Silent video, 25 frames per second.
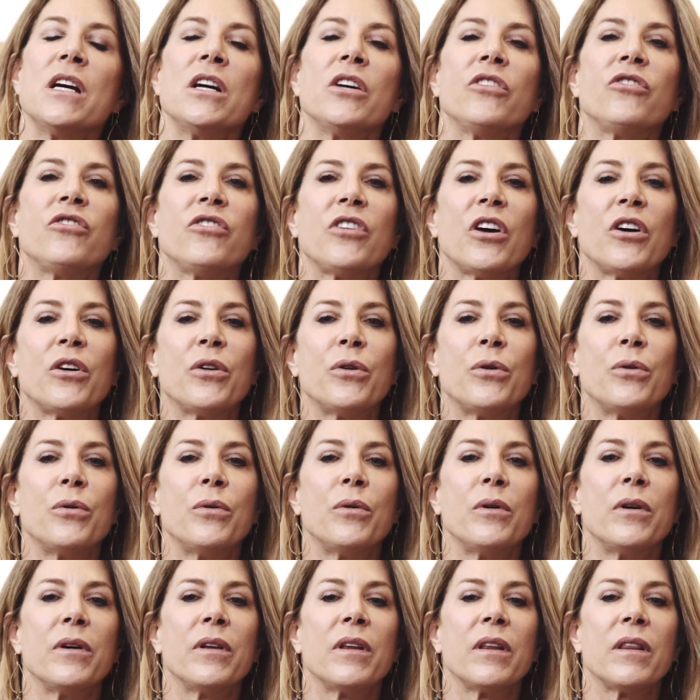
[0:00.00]

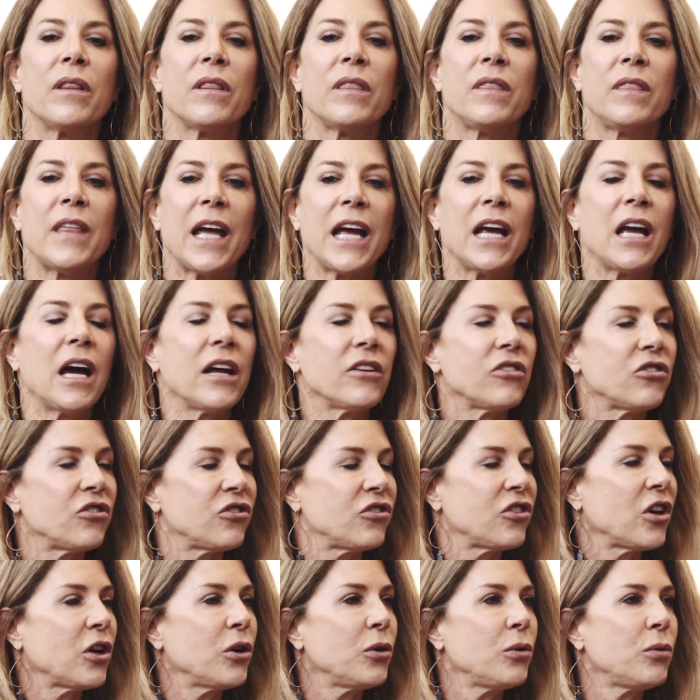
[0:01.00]
So they got
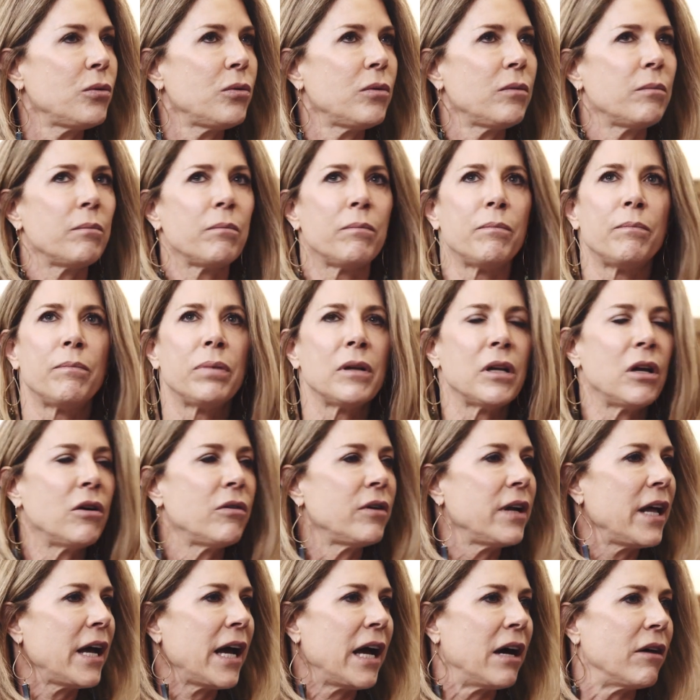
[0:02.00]
so
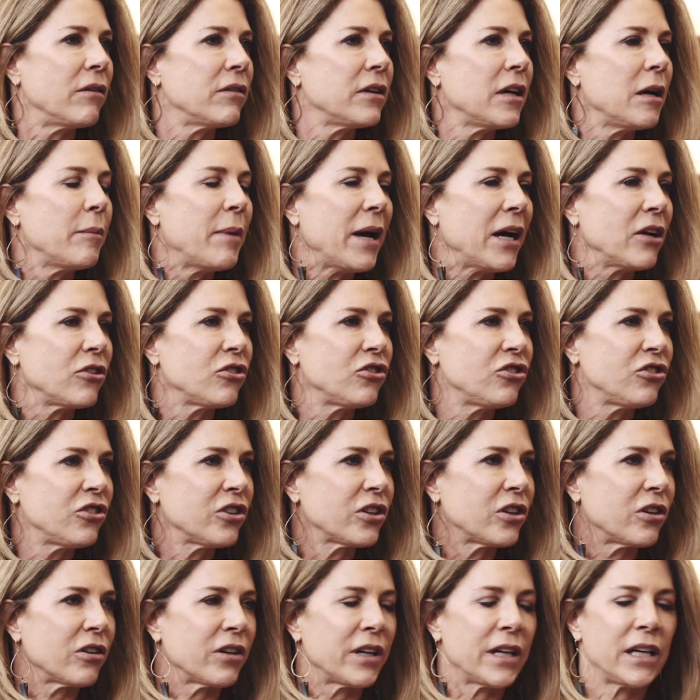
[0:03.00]
blown out about
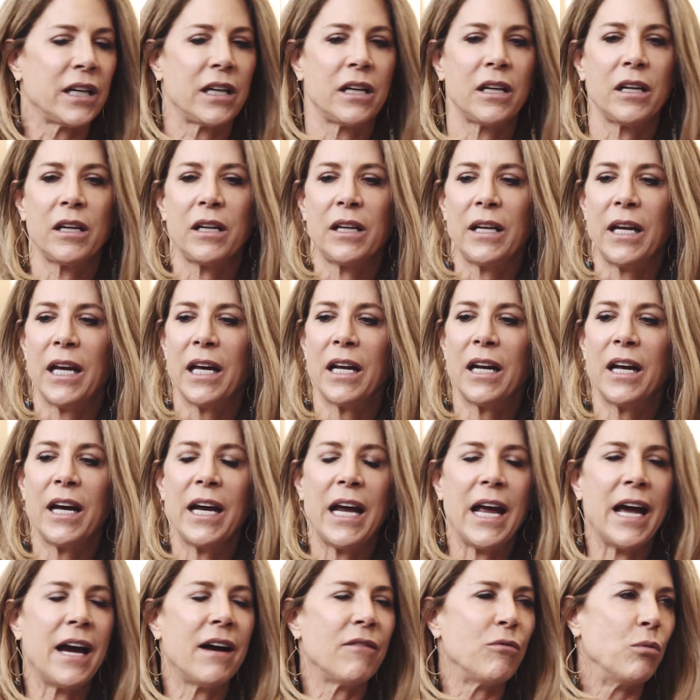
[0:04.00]
sugar and
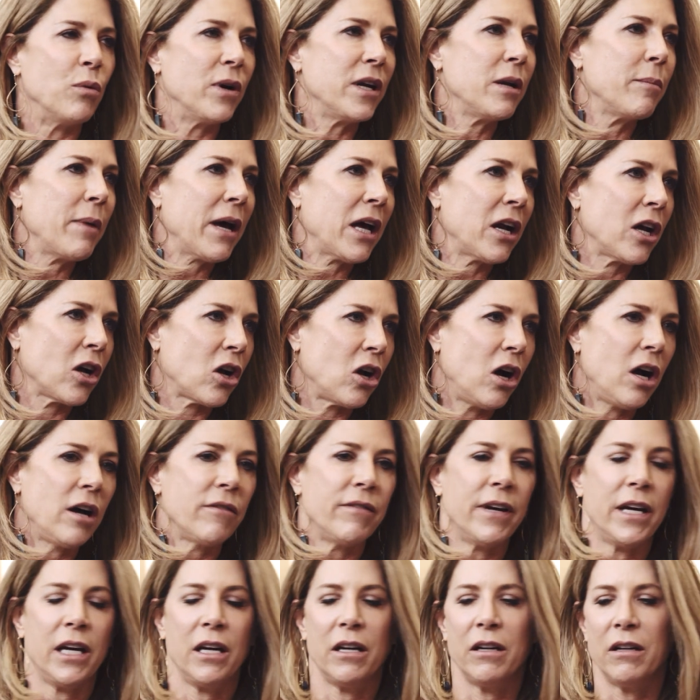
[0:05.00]
what about
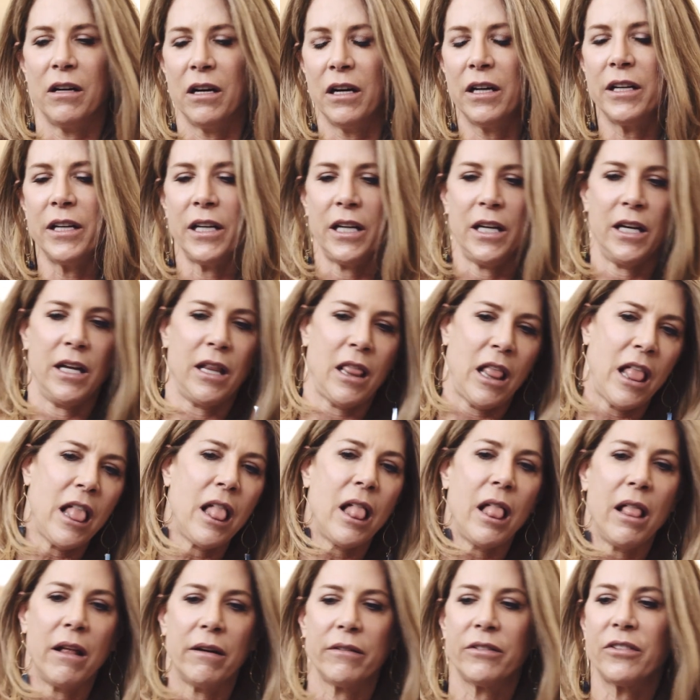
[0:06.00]
agave and honey?
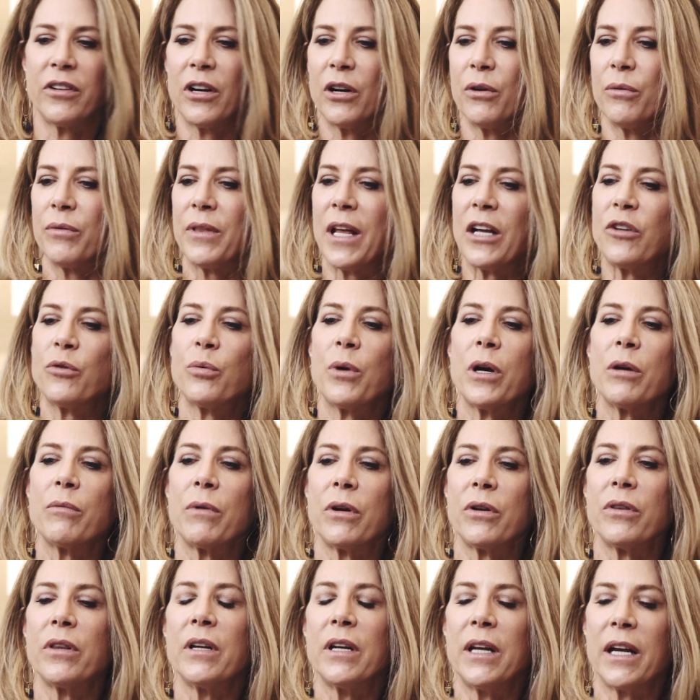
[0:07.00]
So that's why I
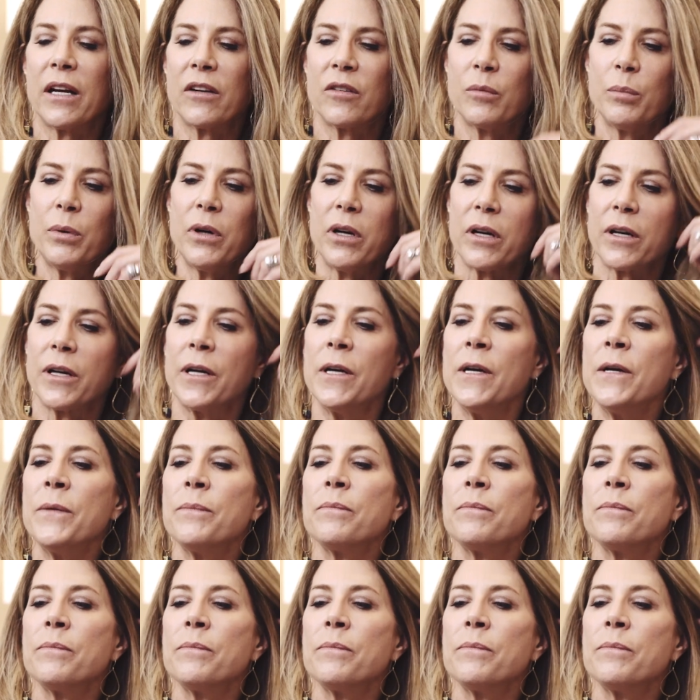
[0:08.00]
wrote the next book.